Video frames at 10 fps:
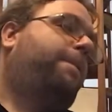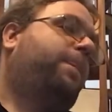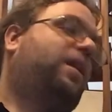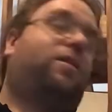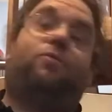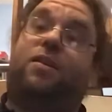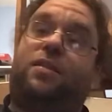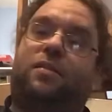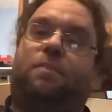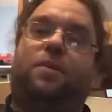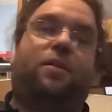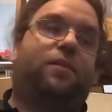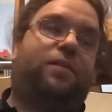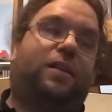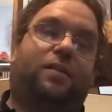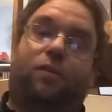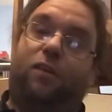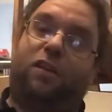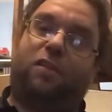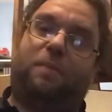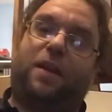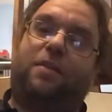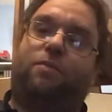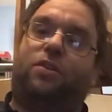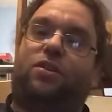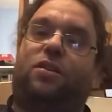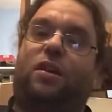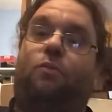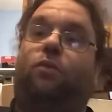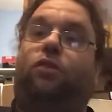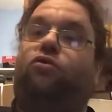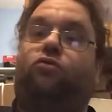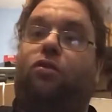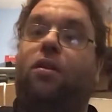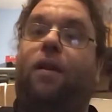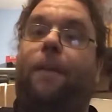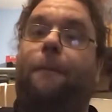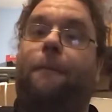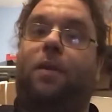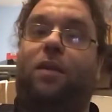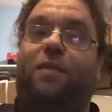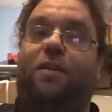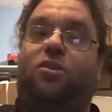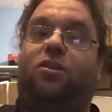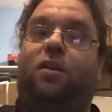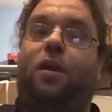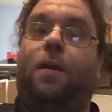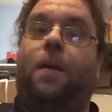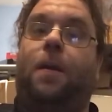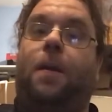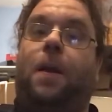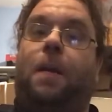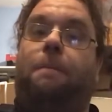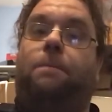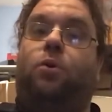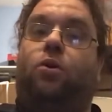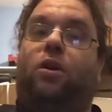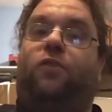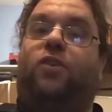It's a risk because it's on a space which it will destroy eventually, but if you